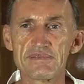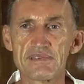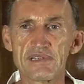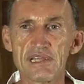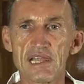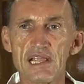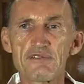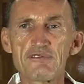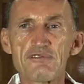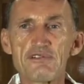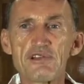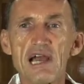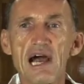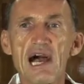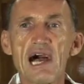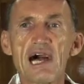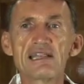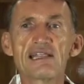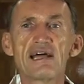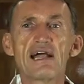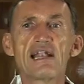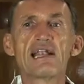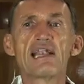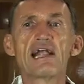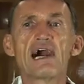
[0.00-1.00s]
If we
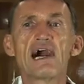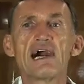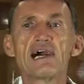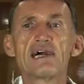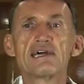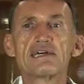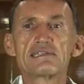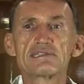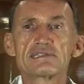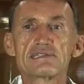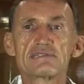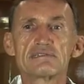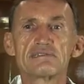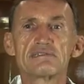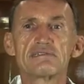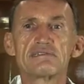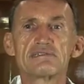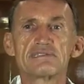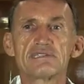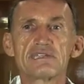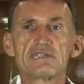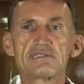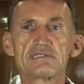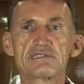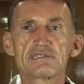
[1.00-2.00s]
analyze
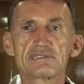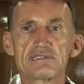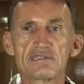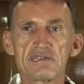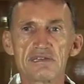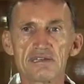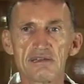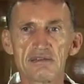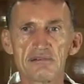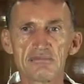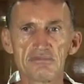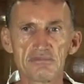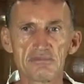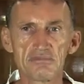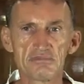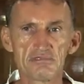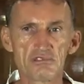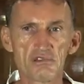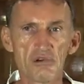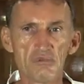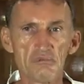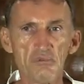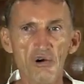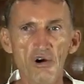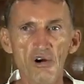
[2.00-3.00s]
this
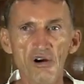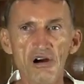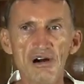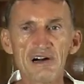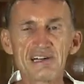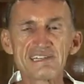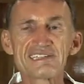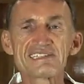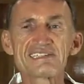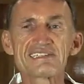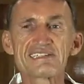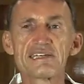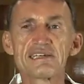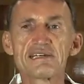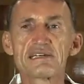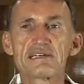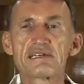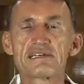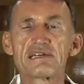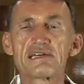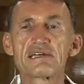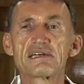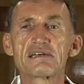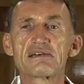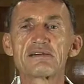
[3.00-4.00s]
tomorrow
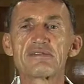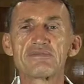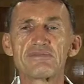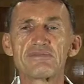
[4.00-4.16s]
thinking,